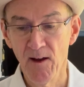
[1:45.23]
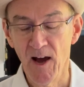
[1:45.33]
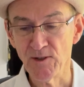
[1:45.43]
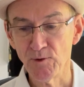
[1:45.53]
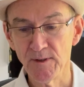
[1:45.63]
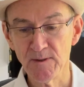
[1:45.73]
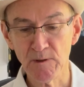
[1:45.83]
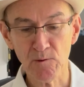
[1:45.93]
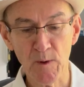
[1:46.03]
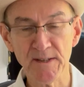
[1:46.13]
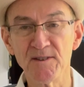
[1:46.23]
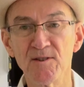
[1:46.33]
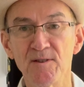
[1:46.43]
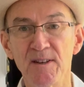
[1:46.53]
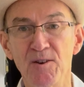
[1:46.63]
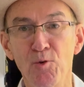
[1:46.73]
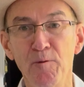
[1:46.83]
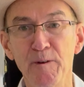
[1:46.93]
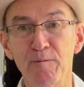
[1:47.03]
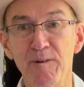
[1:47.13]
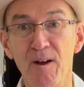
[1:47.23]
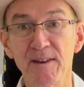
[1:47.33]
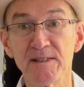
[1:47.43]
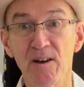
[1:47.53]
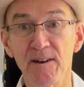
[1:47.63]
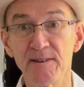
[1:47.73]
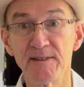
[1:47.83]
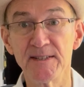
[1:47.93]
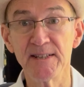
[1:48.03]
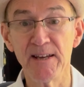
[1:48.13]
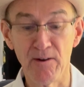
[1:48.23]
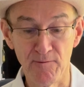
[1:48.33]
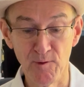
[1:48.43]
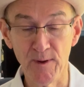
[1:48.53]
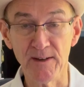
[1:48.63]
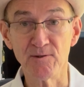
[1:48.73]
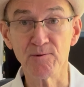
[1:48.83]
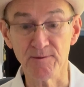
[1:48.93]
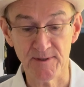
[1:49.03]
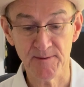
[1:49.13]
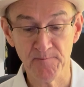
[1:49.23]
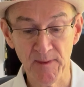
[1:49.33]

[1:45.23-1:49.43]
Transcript: I took this little one to the Caulfield flying site to see how it flew outdoors.